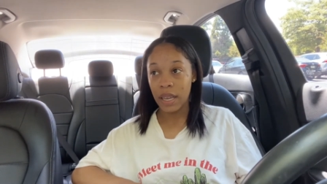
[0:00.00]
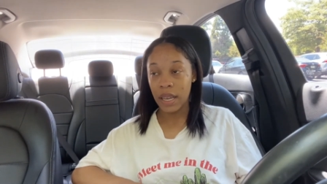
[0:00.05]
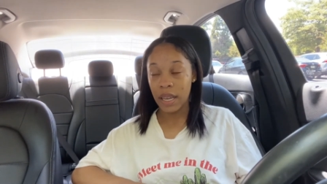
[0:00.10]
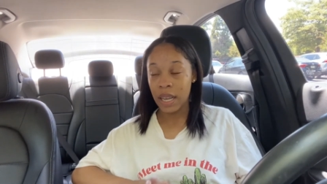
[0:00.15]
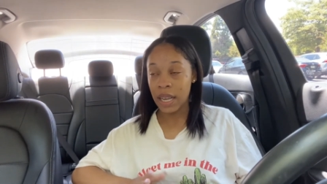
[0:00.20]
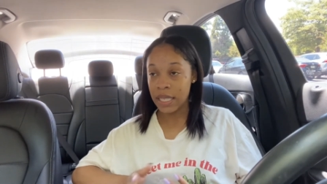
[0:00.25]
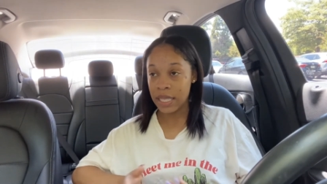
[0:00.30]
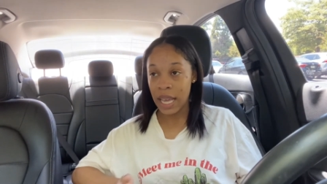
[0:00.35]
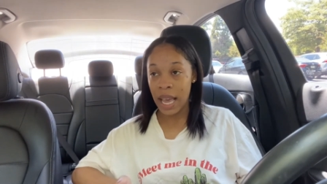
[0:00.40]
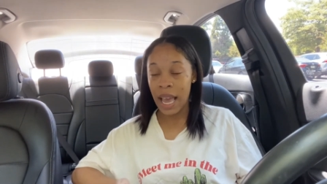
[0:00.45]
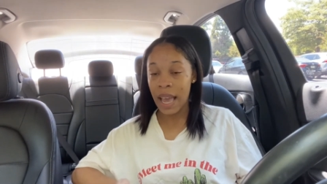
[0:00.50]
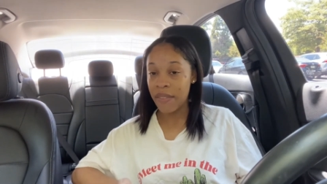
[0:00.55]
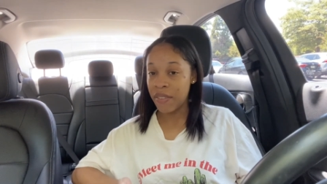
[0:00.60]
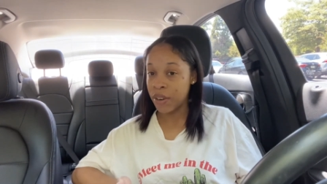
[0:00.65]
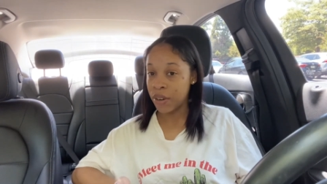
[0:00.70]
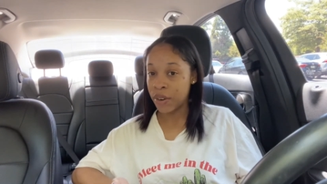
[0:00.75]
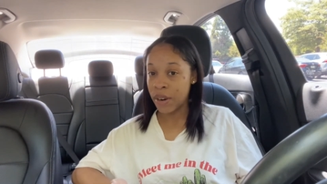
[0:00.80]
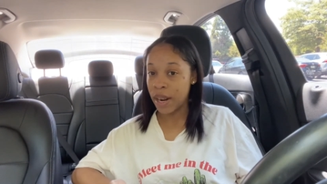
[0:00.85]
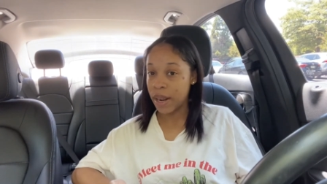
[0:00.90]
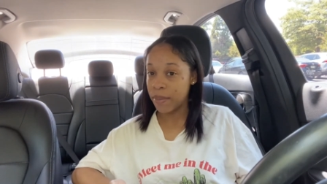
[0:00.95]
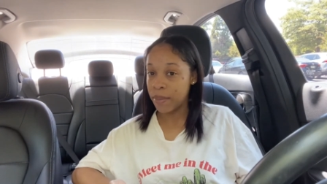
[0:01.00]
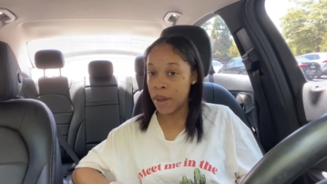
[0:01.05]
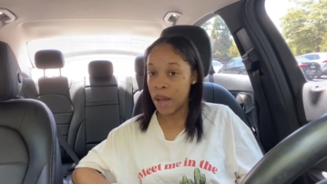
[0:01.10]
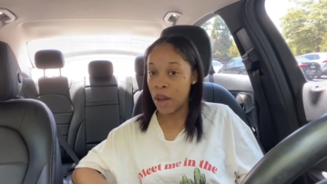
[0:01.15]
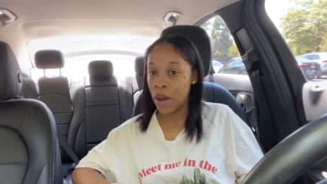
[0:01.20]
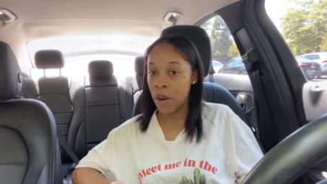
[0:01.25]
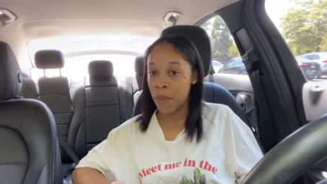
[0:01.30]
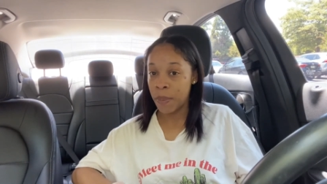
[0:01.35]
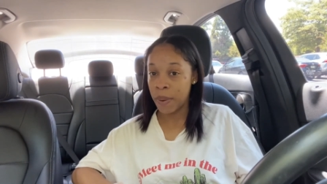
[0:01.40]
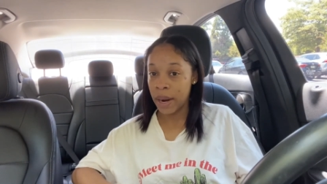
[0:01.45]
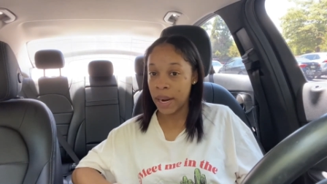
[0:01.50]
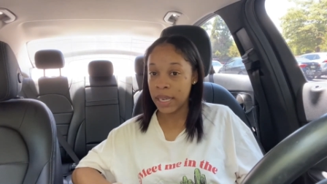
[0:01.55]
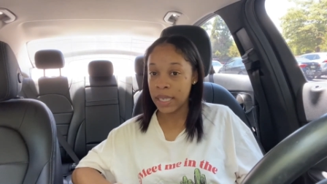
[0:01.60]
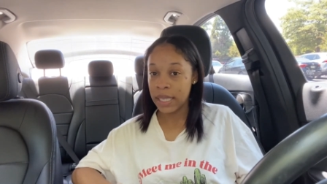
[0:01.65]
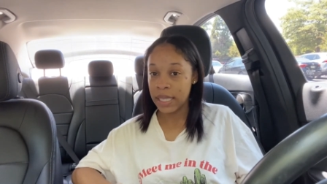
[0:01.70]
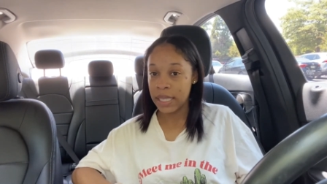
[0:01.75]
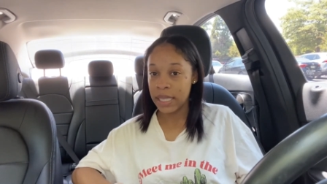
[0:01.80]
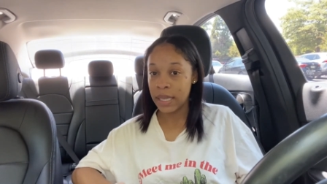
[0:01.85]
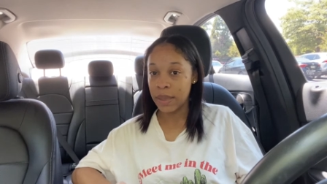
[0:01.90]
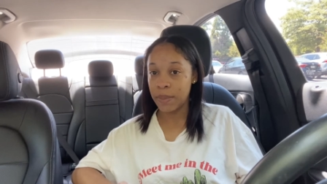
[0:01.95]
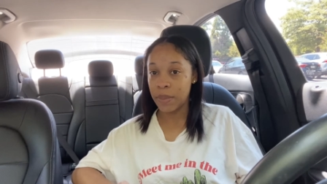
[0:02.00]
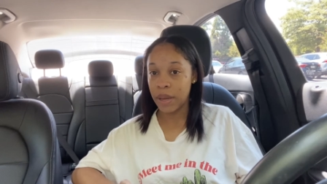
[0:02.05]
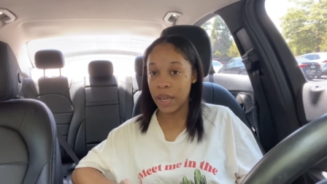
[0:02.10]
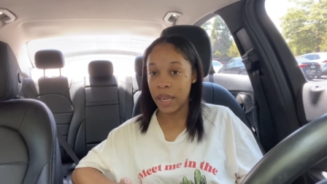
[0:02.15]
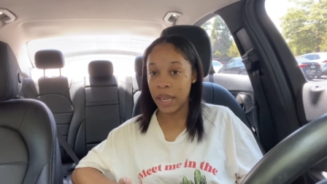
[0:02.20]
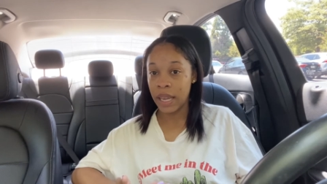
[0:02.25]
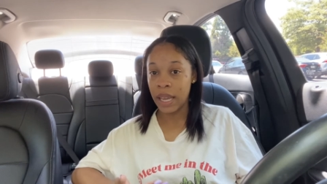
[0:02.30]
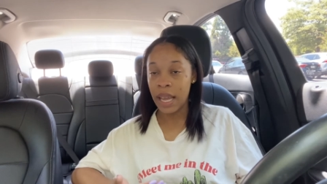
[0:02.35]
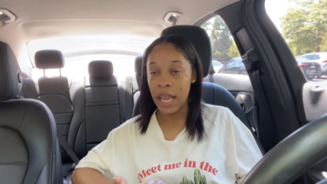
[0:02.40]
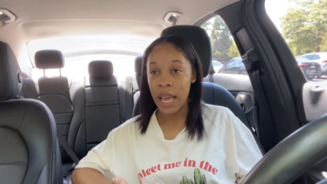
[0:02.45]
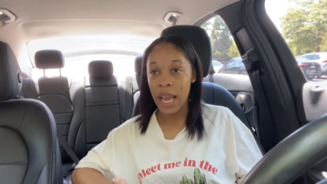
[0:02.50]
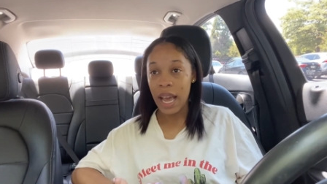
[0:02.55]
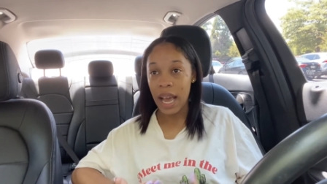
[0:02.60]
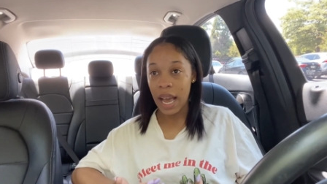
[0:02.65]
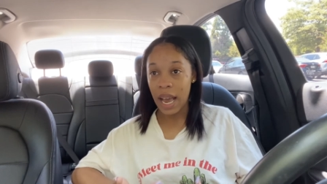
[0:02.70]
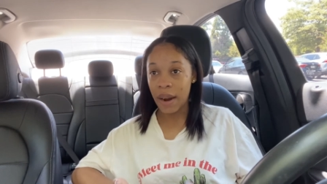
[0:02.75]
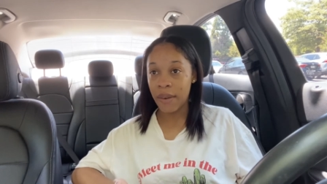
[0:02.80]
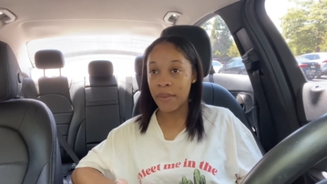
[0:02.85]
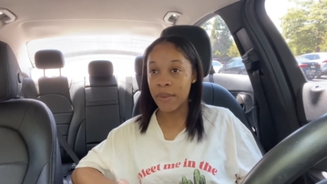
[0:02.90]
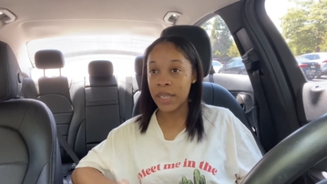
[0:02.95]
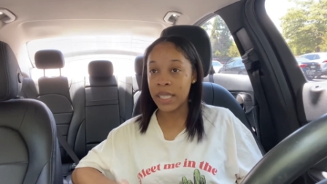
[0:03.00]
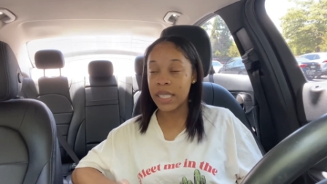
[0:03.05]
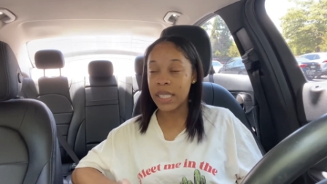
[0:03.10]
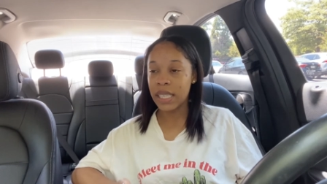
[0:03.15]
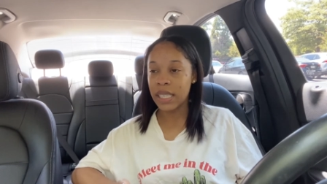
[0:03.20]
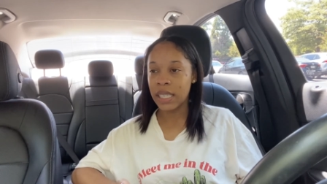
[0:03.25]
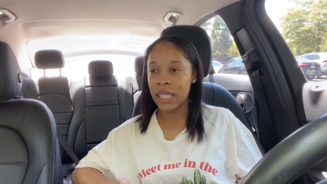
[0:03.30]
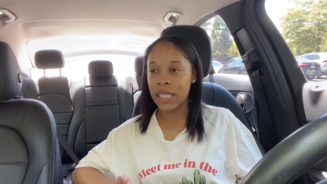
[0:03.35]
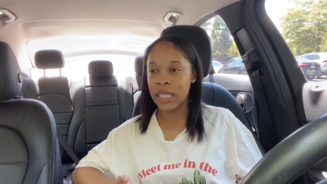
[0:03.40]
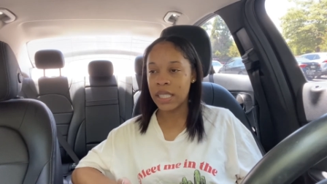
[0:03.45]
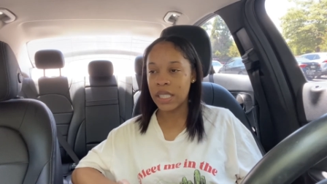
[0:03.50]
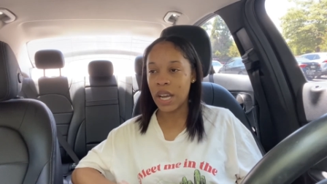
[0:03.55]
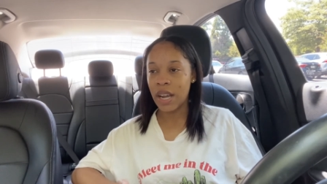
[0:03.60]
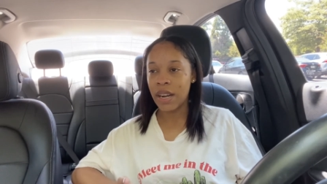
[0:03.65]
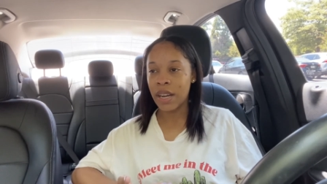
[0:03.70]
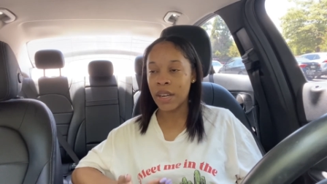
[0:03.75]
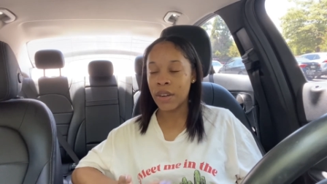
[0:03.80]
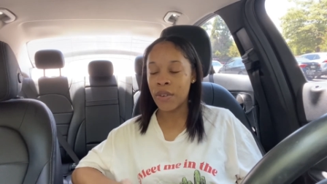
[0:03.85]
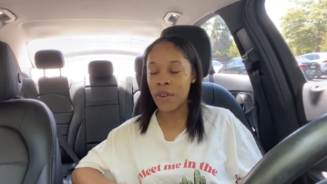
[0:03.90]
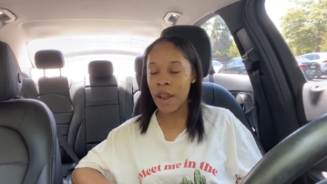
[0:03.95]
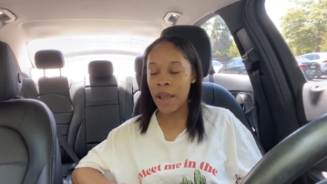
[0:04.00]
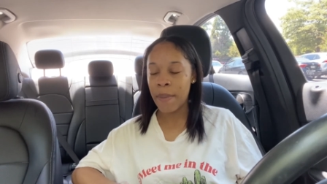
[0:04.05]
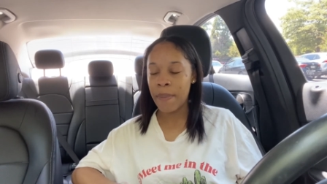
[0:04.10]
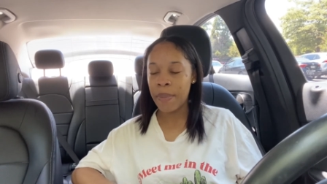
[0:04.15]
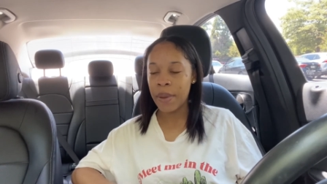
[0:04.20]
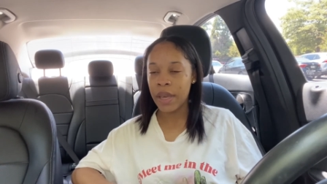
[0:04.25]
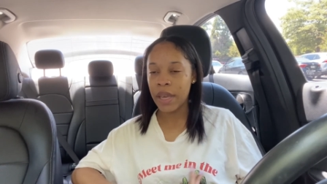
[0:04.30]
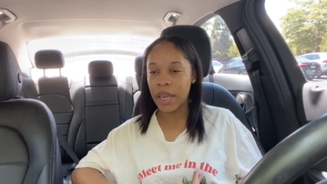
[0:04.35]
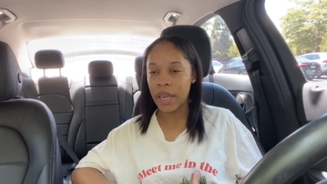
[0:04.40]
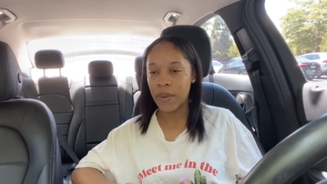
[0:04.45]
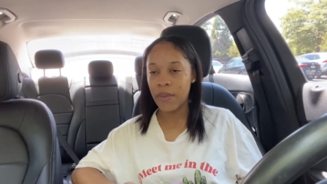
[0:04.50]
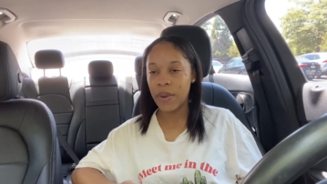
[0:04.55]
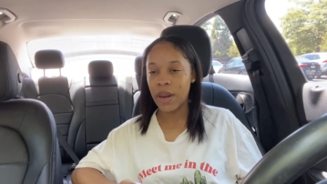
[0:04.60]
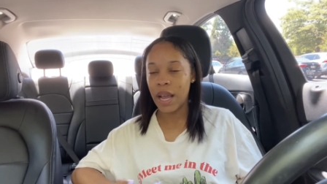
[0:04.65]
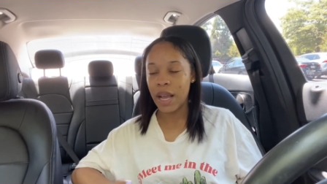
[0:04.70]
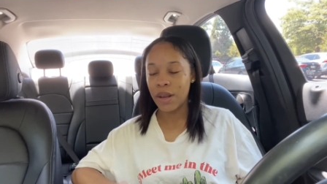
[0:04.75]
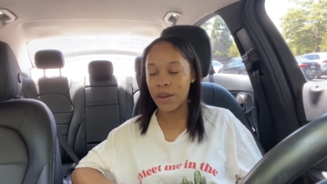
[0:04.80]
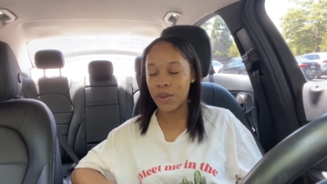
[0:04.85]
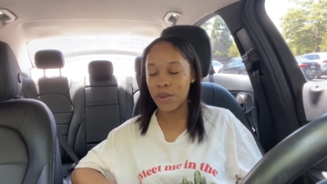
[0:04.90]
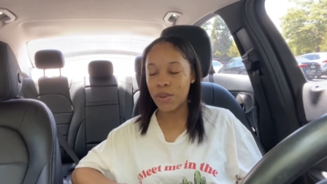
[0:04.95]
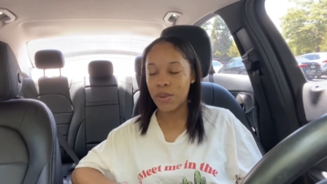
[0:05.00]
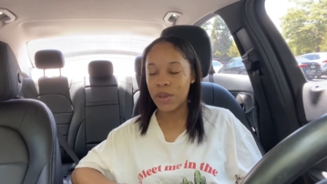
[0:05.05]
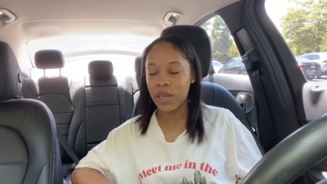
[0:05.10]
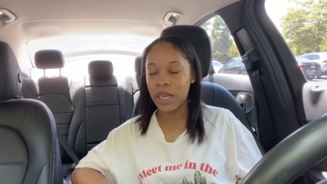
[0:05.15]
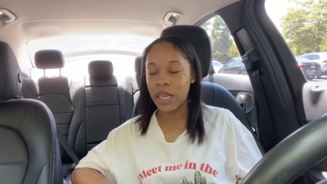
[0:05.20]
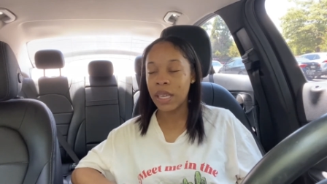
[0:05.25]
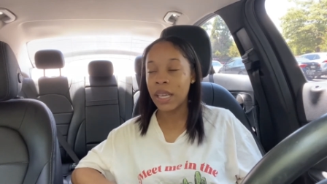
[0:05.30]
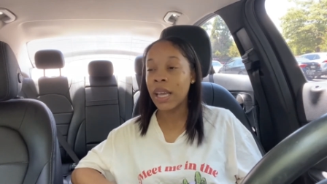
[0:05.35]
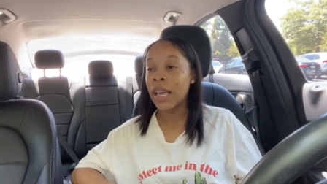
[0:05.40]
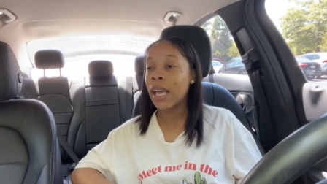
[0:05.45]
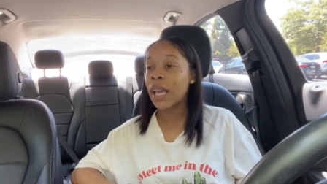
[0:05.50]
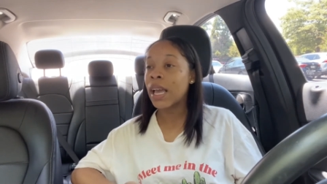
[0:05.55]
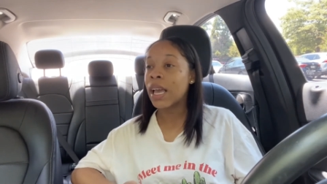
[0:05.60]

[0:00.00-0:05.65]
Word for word: because I haven't cramped my whole pregnancy, but I recently started cramping and when I Googled it,